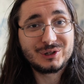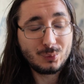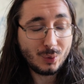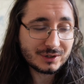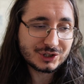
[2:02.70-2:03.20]
to
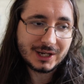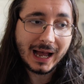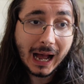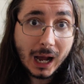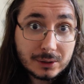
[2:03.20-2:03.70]
watch
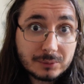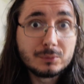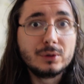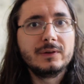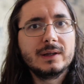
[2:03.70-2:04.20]
other
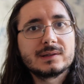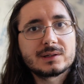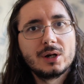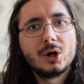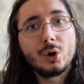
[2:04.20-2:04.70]

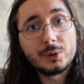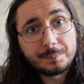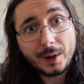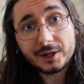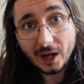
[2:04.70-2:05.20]
movies or
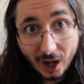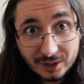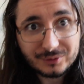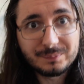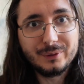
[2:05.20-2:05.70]
buy
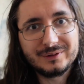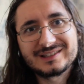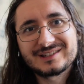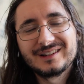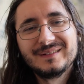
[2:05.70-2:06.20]
other
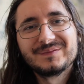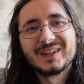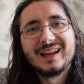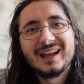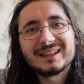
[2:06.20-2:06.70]
books.
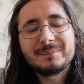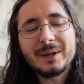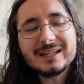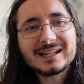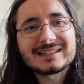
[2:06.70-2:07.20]
The
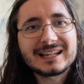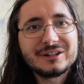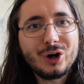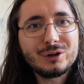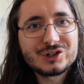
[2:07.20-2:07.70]
basic
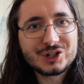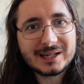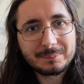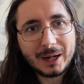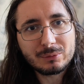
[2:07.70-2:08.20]
technology
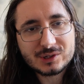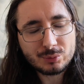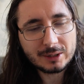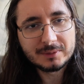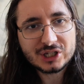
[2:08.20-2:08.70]
that powers
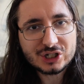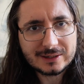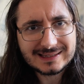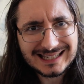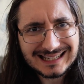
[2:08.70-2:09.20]

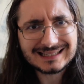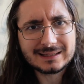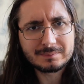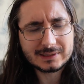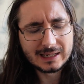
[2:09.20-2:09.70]
recommendation
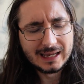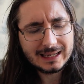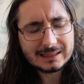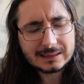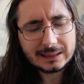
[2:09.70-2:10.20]
systems
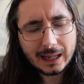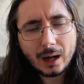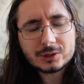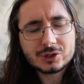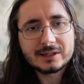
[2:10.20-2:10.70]
is
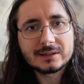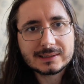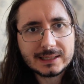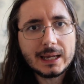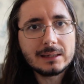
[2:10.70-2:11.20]
largely the
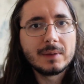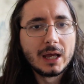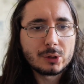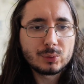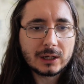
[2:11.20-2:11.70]
same,
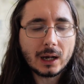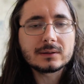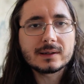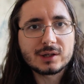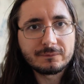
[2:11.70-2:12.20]

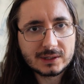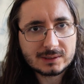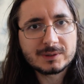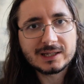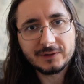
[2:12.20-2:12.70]
regardless of the
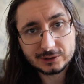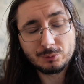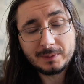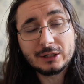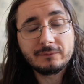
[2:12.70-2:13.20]
specific
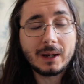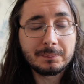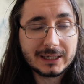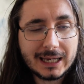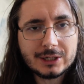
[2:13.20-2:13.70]
domain of
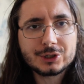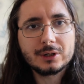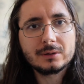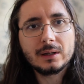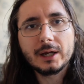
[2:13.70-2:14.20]

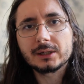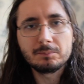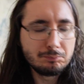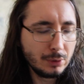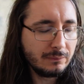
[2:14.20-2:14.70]
application, like
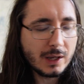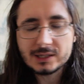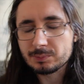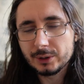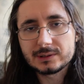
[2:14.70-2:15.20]

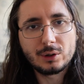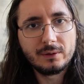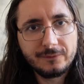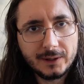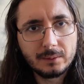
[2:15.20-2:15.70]
movies, books,
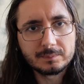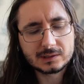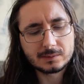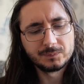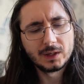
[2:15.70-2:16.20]
or
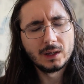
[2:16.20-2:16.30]
films.